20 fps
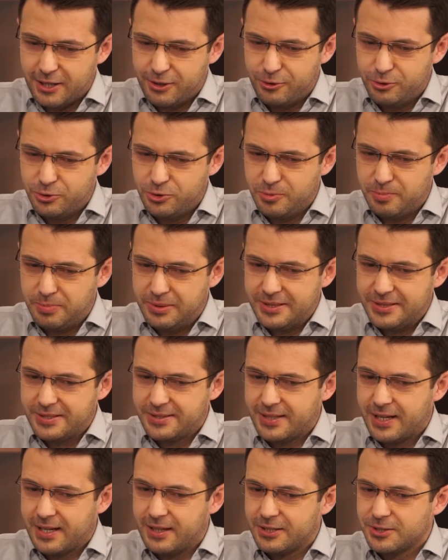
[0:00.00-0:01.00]
Could you please
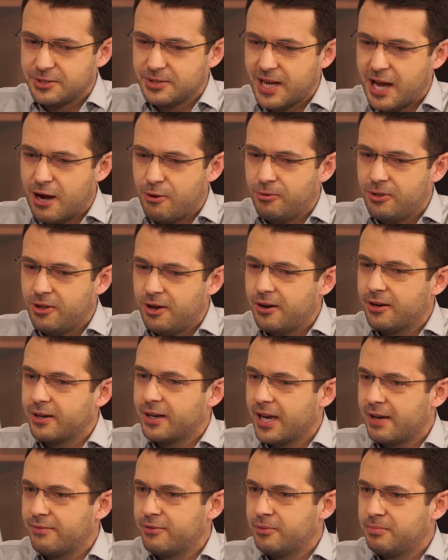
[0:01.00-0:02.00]
tell us how long
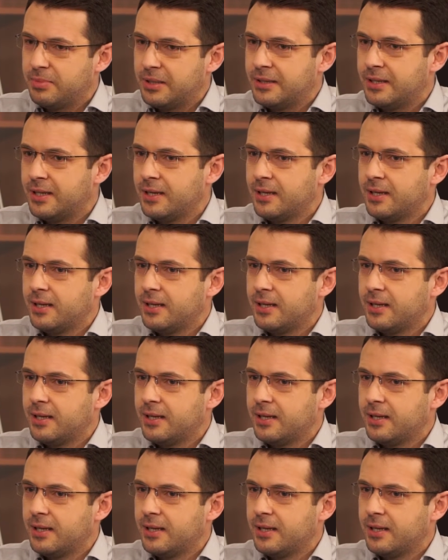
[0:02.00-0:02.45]
have you been